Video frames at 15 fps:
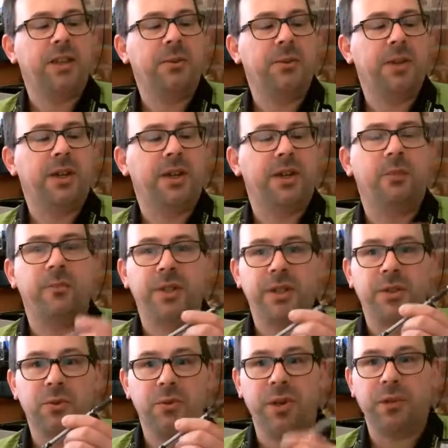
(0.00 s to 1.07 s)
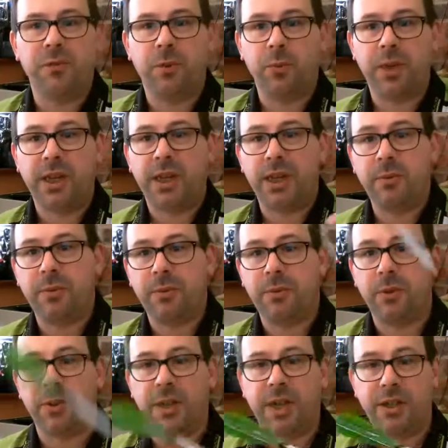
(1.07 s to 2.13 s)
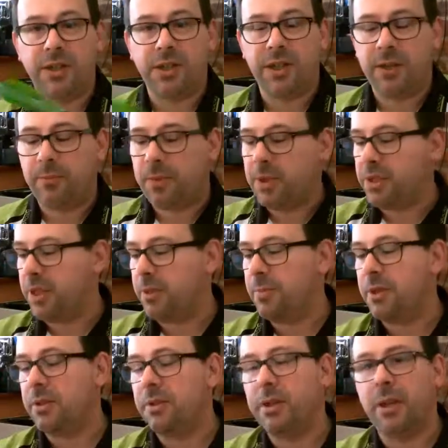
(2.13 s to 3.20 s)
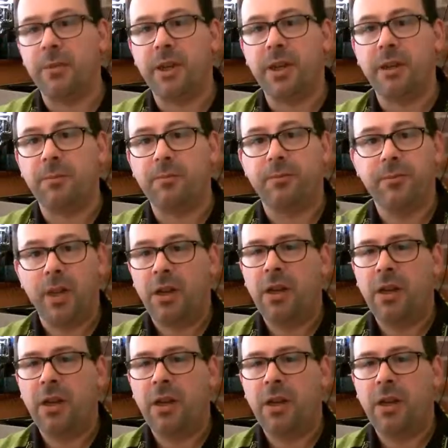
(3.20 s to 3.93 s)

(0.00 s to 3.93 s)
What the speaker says: So this is all ready for the weekend where we've got the County Championships coming up.